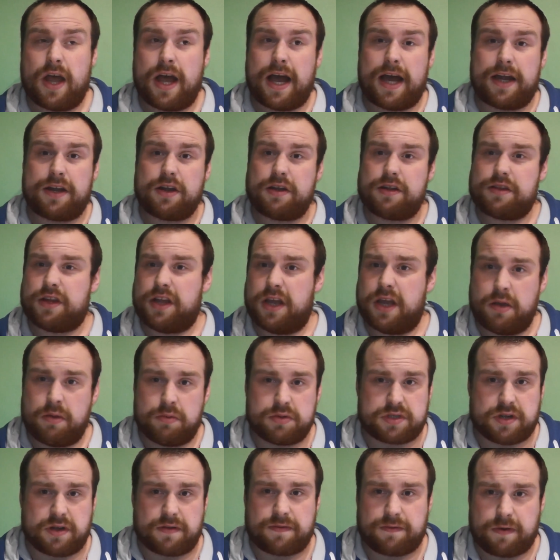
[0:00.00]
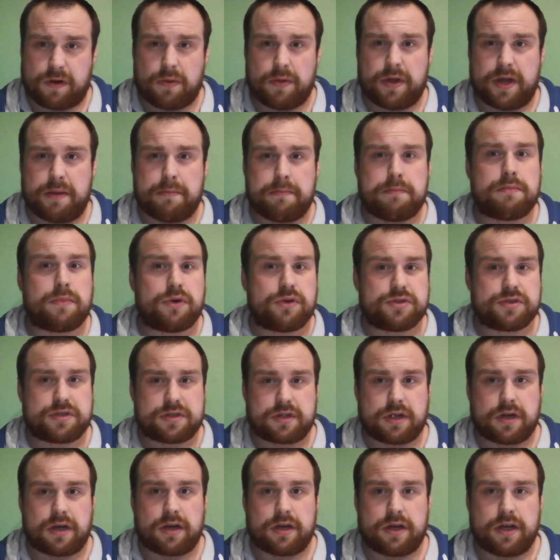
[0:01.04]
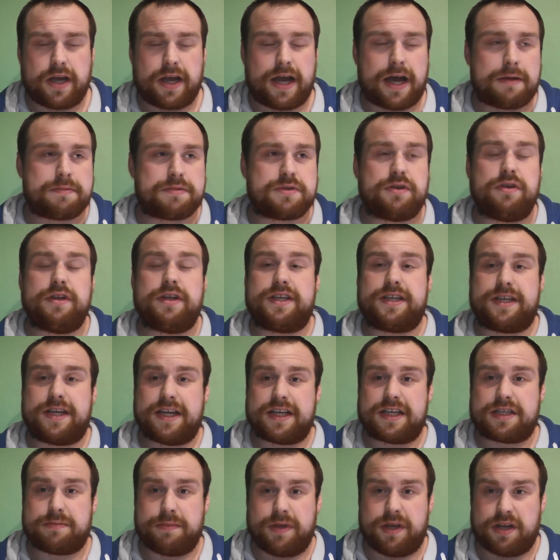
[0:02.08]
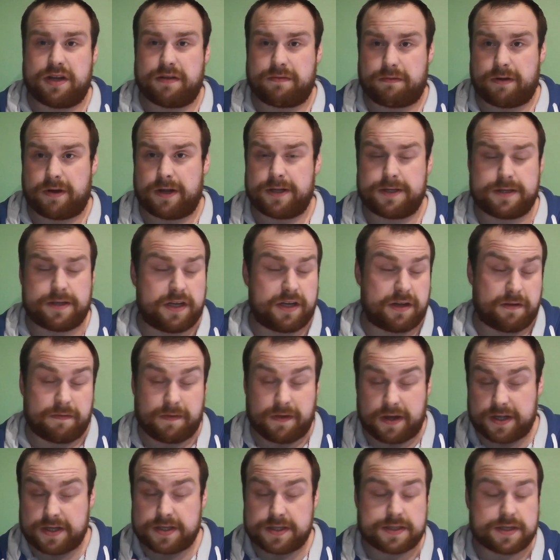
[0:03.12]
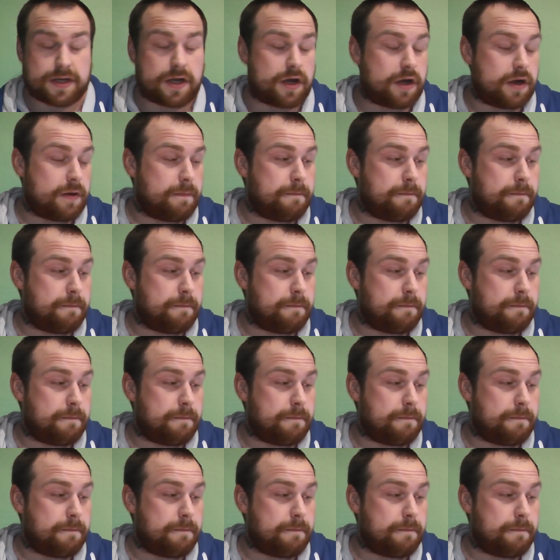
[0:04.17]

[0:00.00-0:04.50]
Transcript: And it was a throat hit monster. It absolutely kicked me in the face.